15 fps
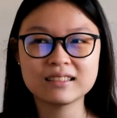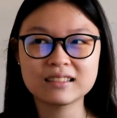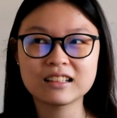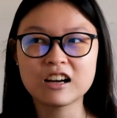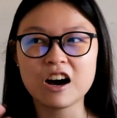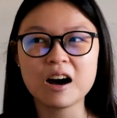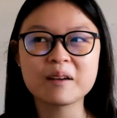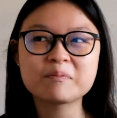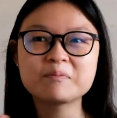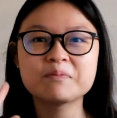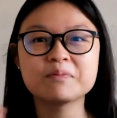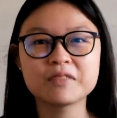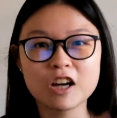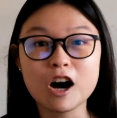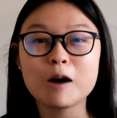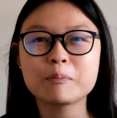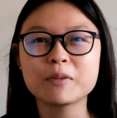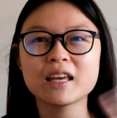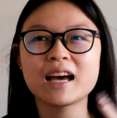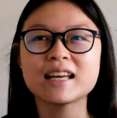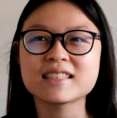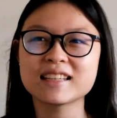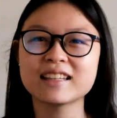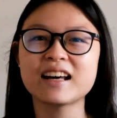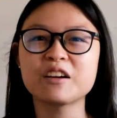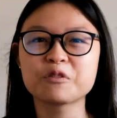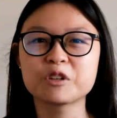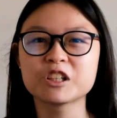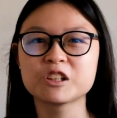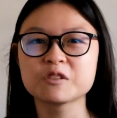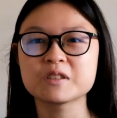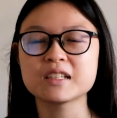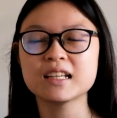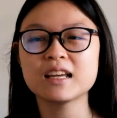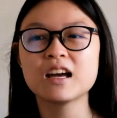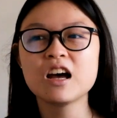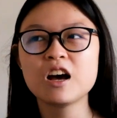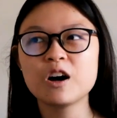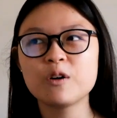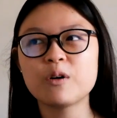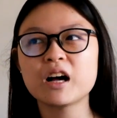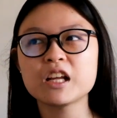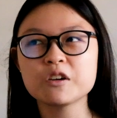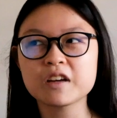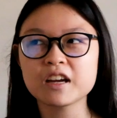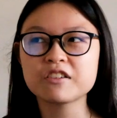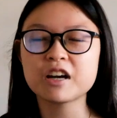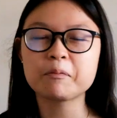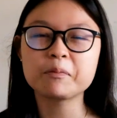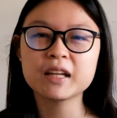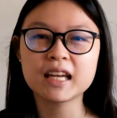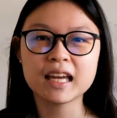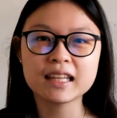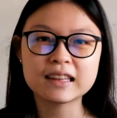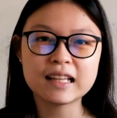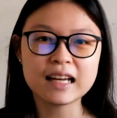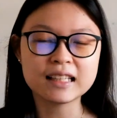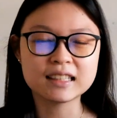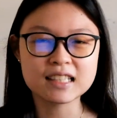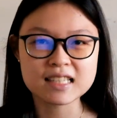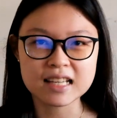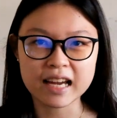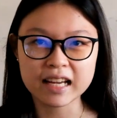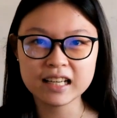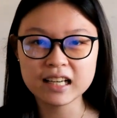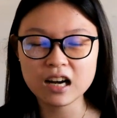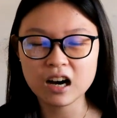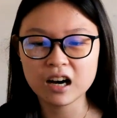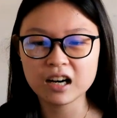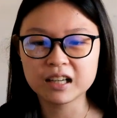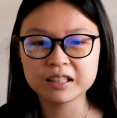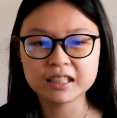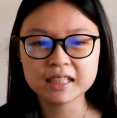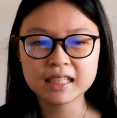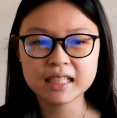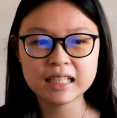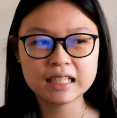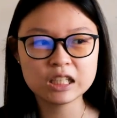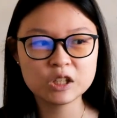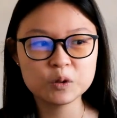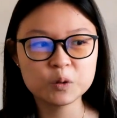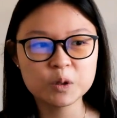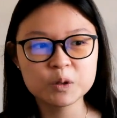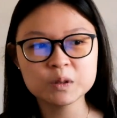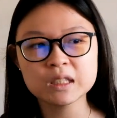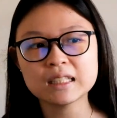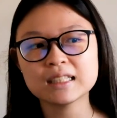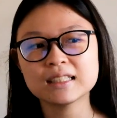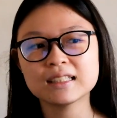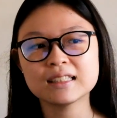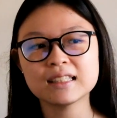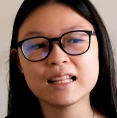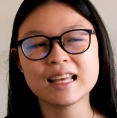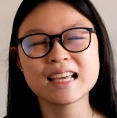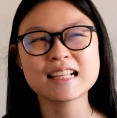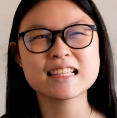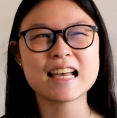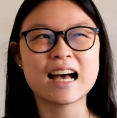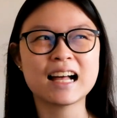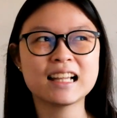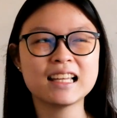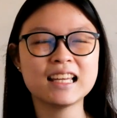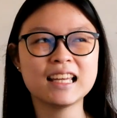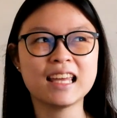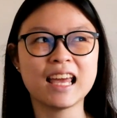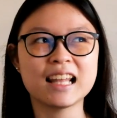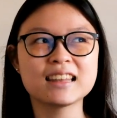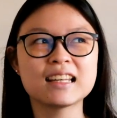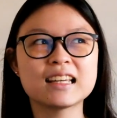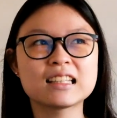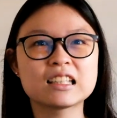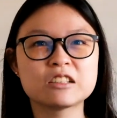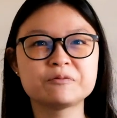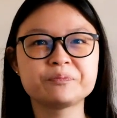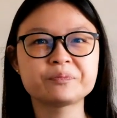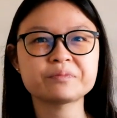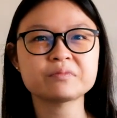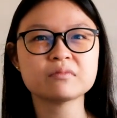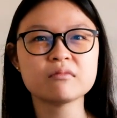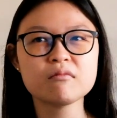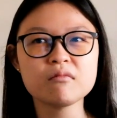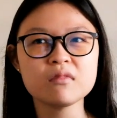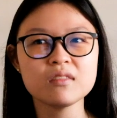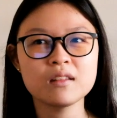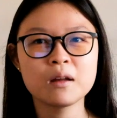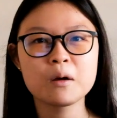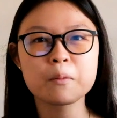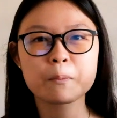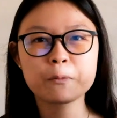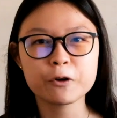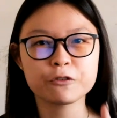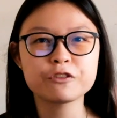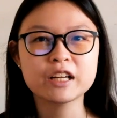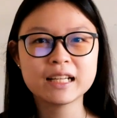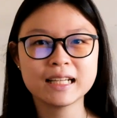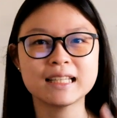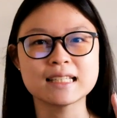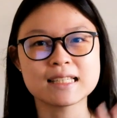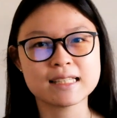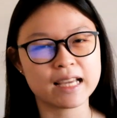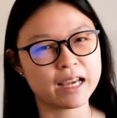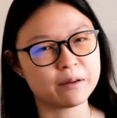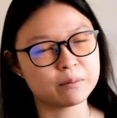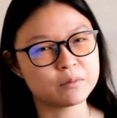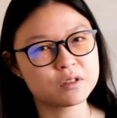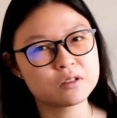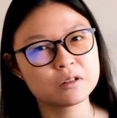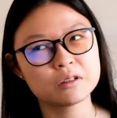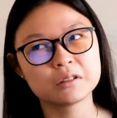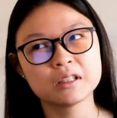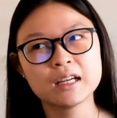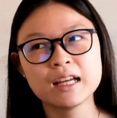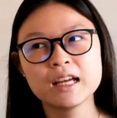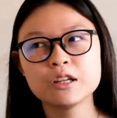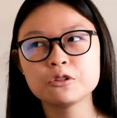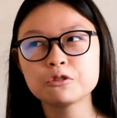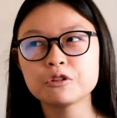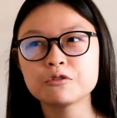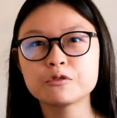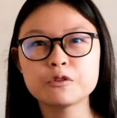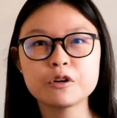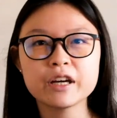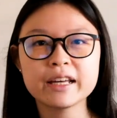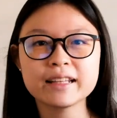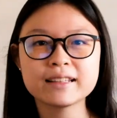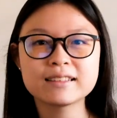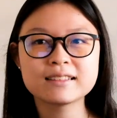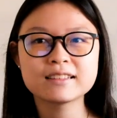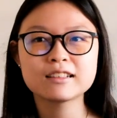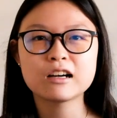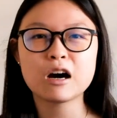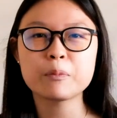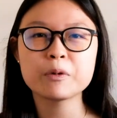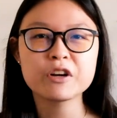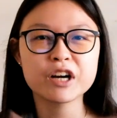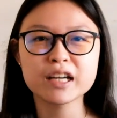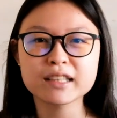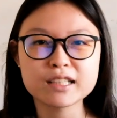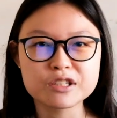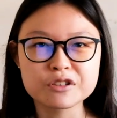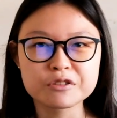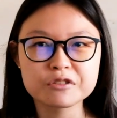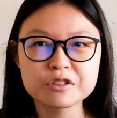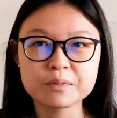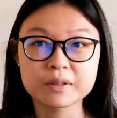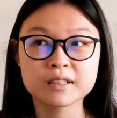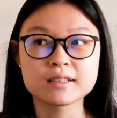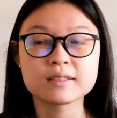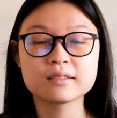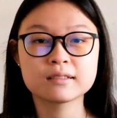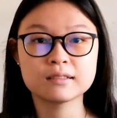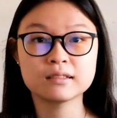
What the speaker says: copy, I say that word loosely, while you can replicate that design, you won't exactly get it perfectly the same. So to avoid copyright issues, because